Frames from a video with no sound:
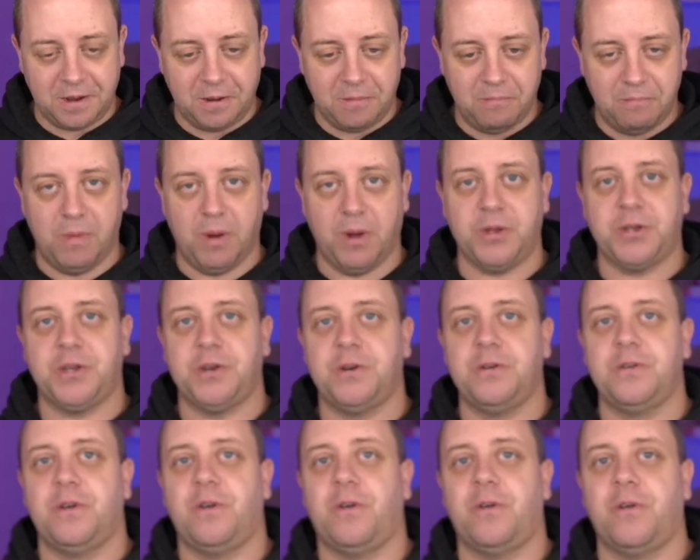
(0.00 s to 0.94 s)

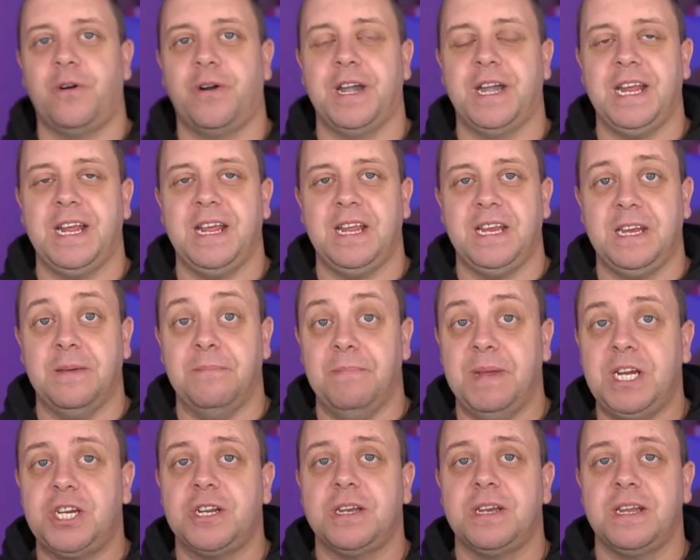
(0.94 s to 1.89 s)
motto or the
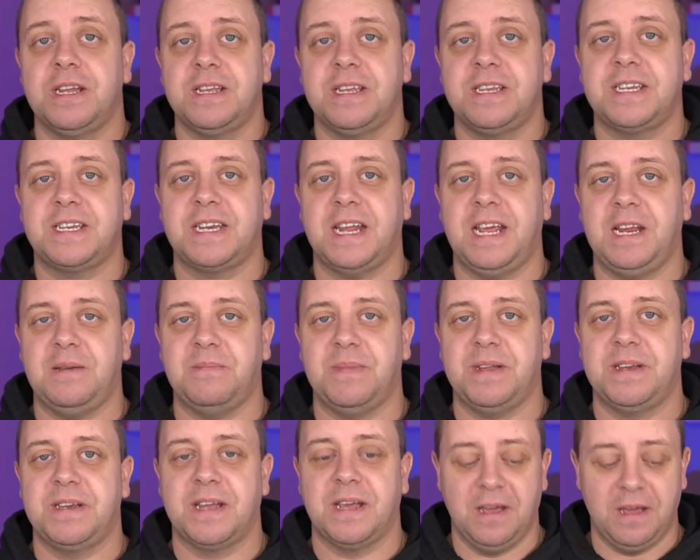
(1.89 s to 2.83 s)
mission
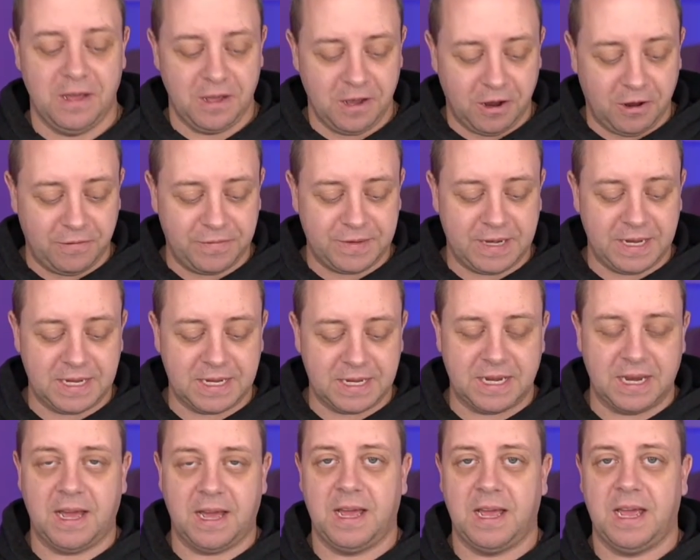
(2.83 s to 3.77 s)
statement of
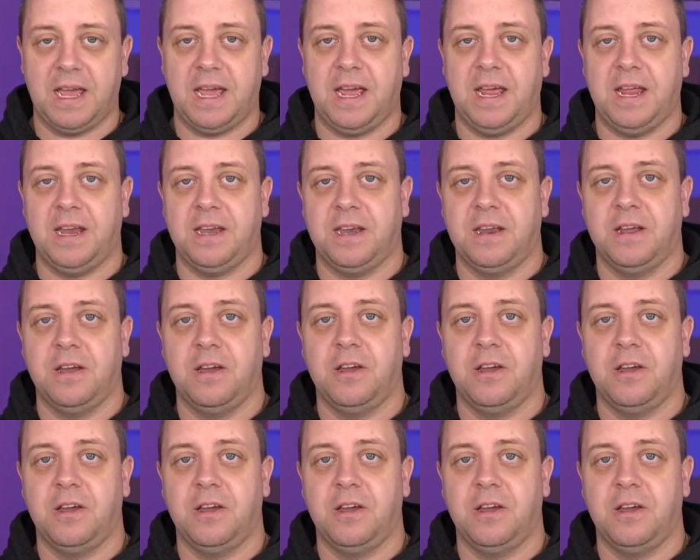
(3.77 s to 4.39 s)
Tesla, and